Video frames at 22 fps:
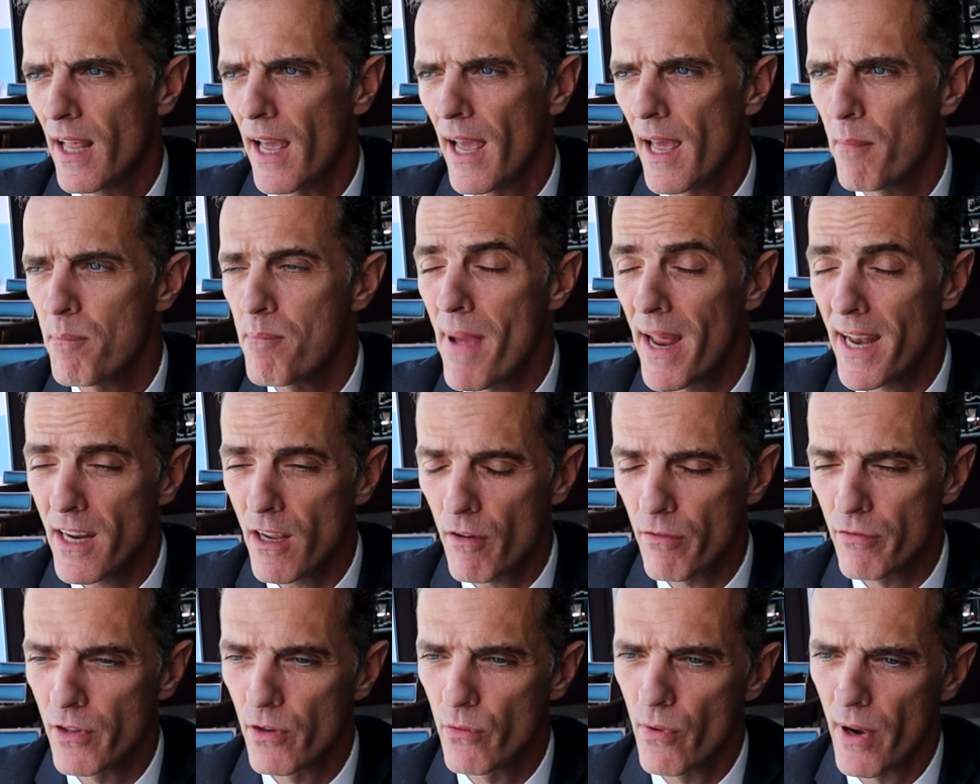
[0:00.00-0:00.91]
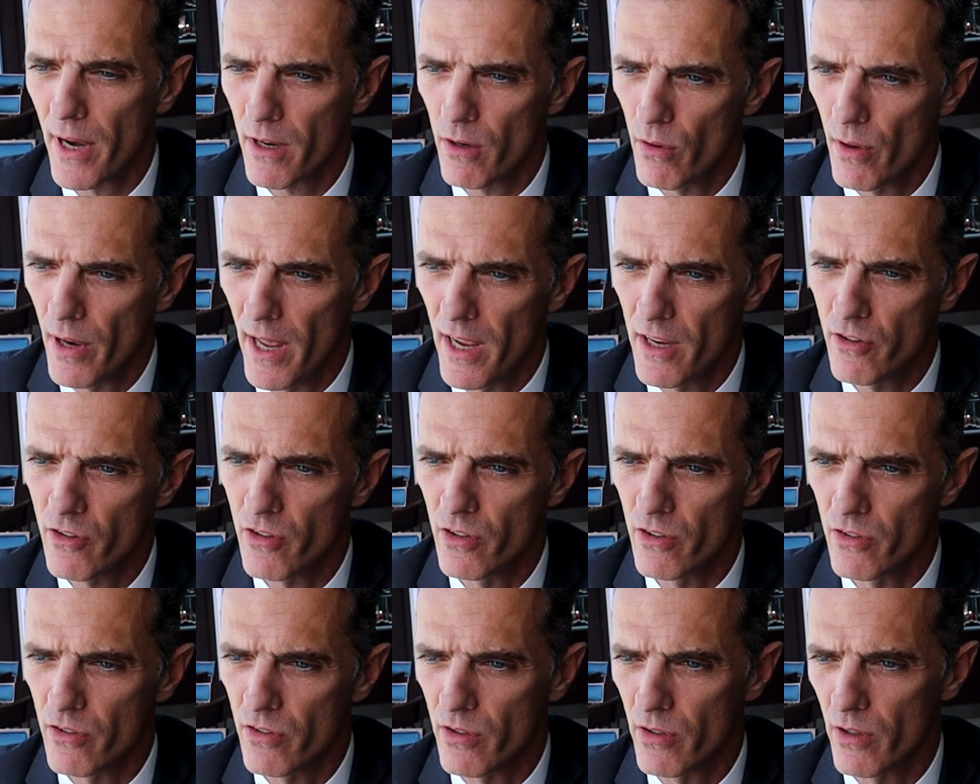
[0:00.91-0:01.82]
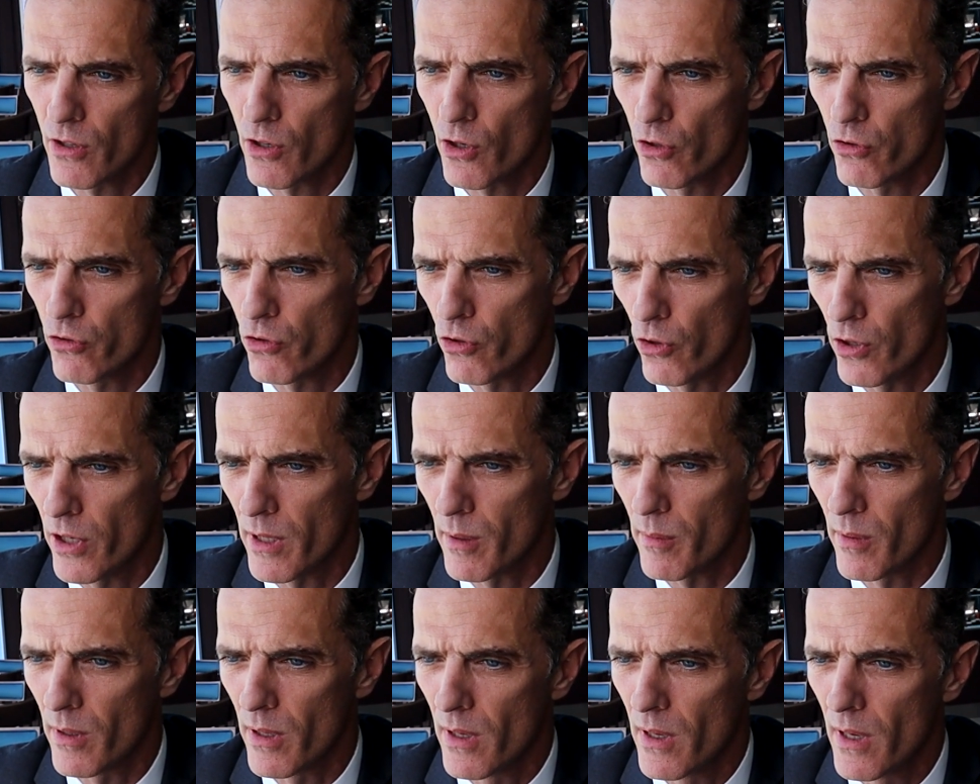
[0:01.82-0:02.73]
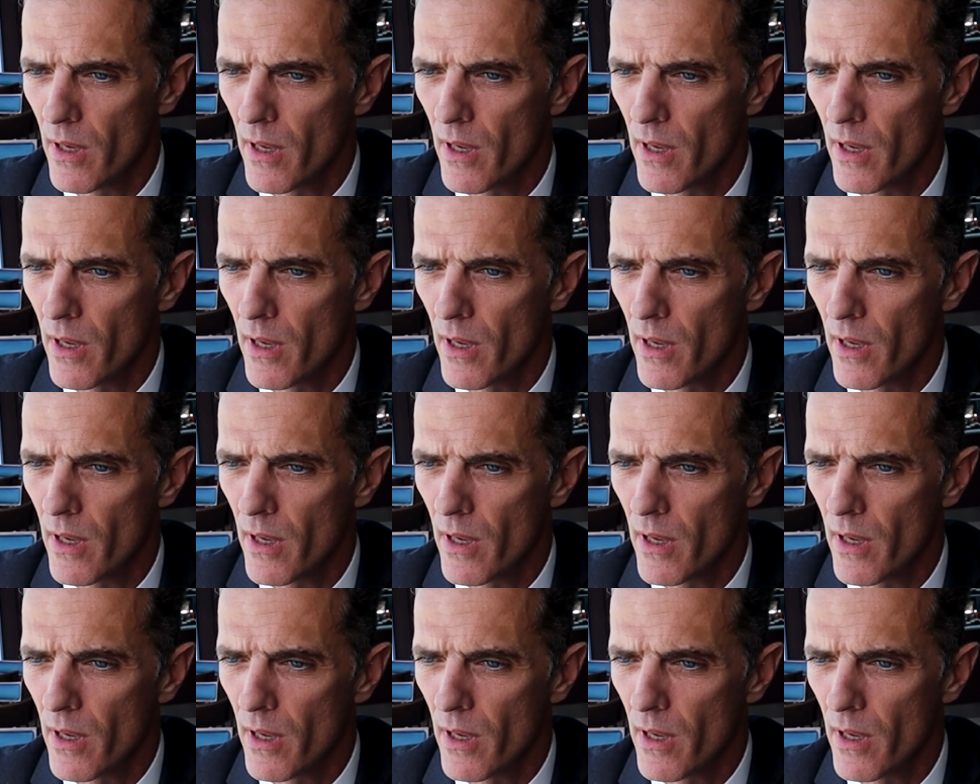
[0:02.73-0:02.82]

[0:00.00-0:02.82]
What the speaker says: And many of the regulations concerning